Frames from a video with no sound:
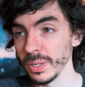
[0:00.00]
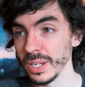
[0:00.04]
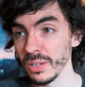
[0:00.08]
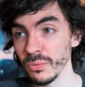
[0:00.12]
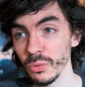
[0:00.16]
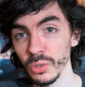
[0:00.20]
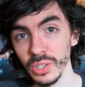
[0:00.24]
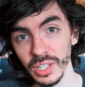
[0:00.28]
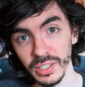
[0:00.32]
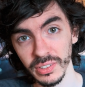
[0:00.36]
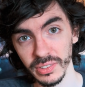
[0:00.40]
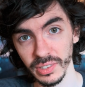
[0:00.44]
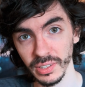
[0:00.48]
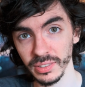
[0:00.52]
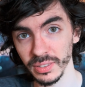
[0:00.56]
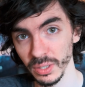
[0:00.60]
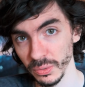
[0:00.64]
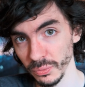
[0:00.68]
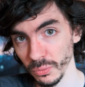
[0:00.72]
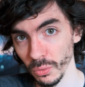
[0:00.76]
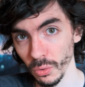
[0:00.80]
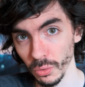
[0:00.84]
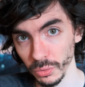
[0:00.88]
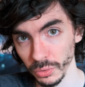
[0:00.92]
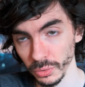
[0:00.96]
even at
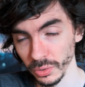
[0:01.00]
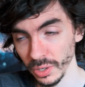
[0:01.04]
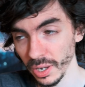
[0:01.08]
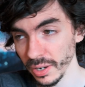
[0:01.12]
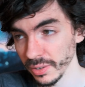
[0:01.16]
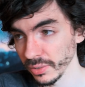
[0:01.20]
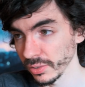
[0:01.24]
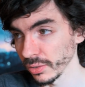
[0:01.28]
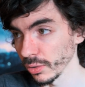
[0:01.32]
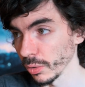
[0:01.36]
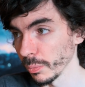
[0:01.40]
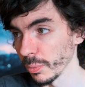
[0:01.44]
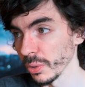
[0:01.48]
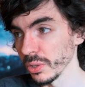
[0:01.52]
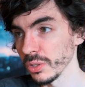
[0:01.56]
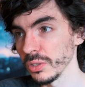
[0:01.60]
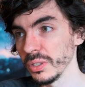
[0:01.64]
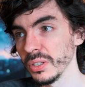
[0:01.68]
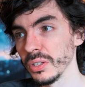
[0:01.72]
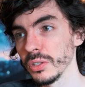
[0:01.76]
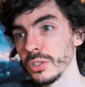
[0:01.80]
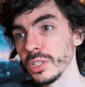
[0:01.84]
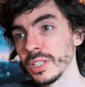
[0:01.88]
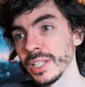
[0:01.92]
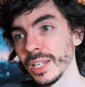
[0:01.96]
6400 ISO, but
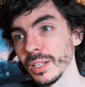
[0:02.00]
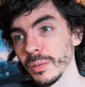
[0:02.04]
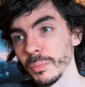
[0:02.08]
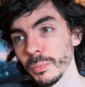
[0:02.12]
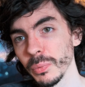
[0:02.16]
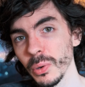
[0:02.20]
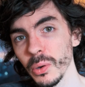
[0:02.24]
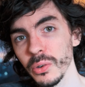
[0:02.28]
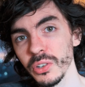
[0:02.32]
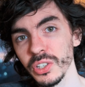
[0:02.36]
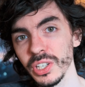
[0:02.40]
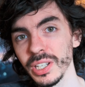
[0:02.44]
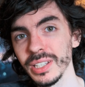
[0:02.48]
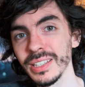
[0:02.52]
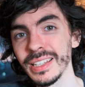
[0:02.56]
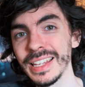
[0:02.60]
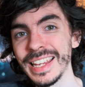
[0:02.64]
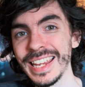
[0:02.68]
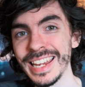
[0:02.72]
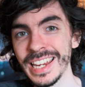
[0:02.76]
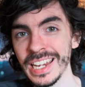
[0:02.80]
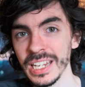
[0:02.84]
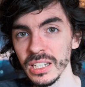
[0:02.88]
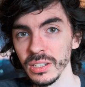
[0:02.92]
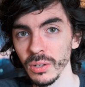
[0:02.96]
you can push it
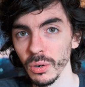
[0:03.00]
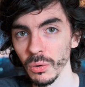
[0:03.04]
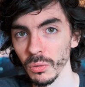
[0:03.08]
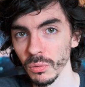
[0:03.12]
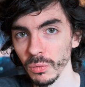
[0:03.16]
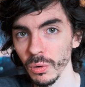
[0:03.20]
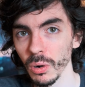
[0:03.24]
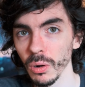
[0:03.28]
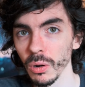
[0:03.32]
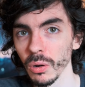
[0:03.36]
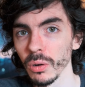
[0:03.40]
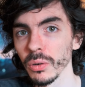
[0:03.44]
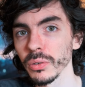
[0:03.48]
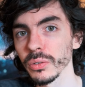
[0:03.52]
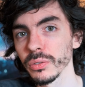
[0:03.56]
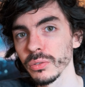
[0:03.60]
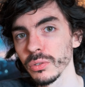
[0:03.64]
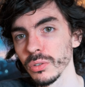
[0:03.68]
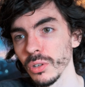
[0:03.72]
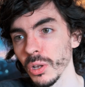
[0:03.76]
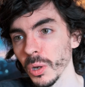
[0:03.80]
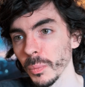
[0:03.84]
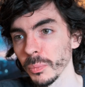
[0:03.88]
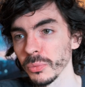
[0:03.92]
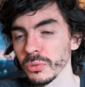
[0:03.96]
in RAW
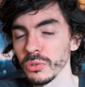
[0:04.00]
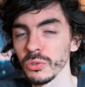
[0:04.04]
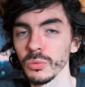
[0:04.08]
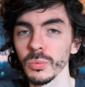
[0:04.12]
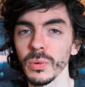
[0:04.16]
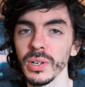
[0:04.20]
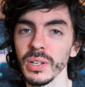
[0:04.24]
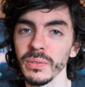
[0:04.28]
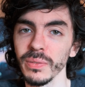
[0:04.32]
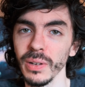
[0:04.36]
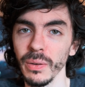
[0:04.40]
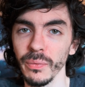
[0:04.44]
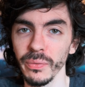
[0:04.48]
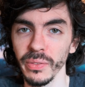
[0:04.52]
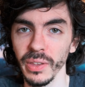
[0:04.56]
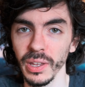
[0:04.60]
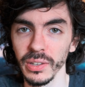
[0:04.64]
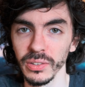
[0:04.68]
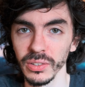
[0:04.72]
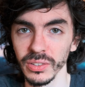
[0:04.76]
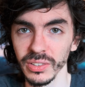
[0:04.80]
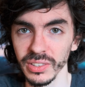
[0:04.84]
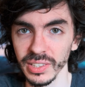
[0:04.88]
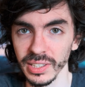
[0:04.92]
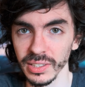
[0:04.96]
up to
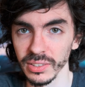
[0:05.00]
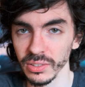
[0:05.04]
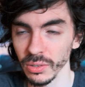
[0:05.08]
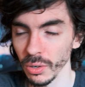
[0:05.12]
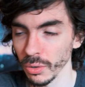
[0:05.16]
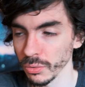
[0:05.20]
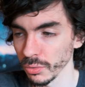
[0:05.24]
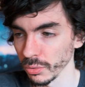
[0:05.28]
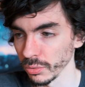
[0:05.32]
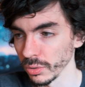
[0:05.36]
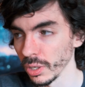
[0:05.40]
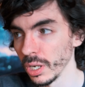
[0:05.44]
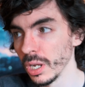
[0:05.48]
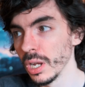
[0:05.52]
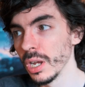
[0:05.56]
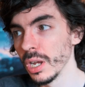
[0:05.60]
25,600,